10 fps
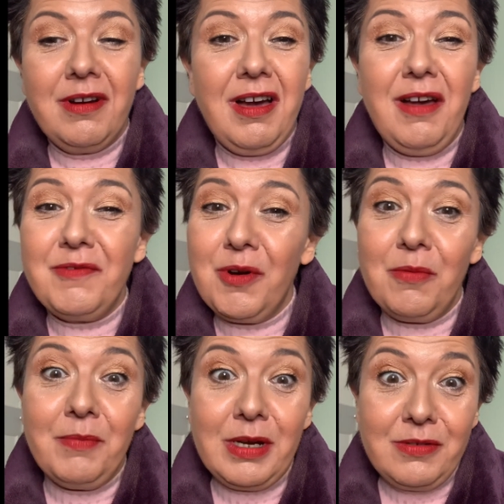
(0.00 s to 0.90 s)
I've got
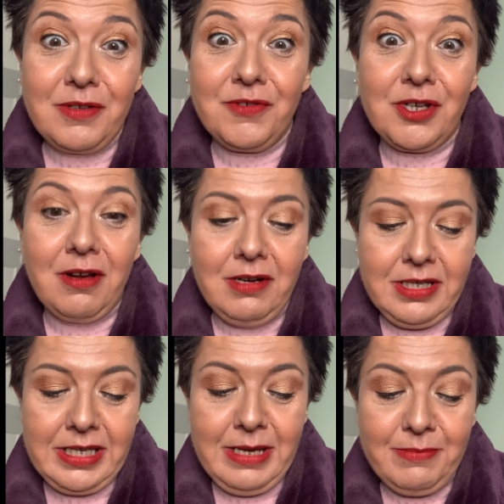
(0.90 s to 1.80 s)
most of
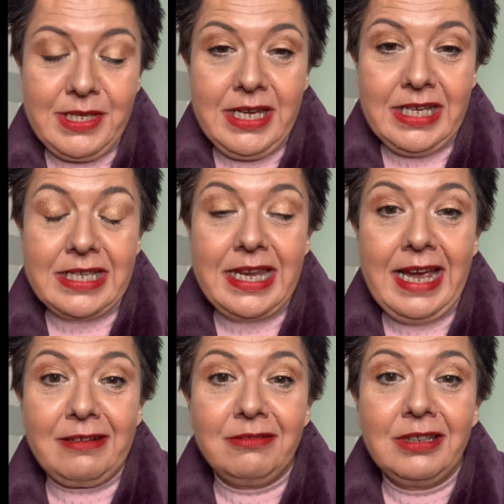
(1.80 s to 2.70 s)
Charlotte's lipsticks now.